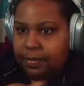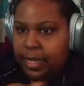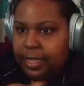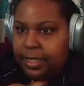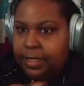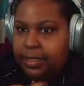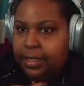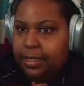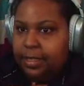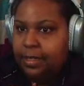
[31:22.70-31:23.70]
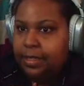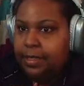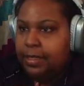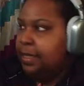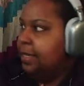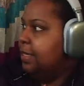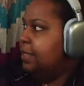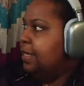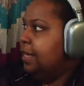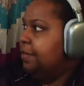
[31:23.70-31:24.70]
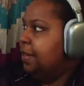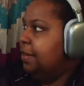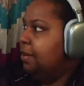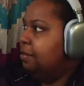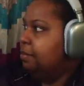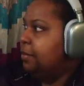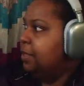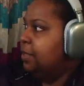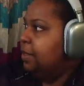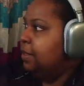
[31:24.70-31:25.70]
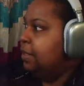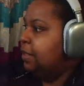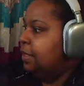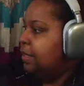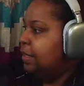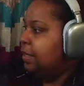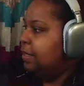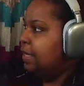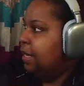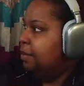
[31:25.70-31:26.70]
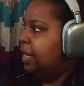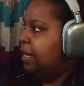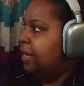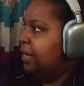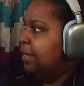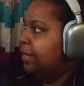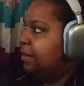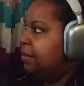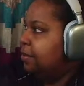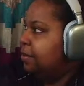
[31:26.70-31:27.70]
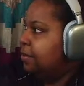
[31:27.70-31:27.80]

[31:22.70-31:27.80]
I just clicked on it so I can save it. Oh, it's saying my audio.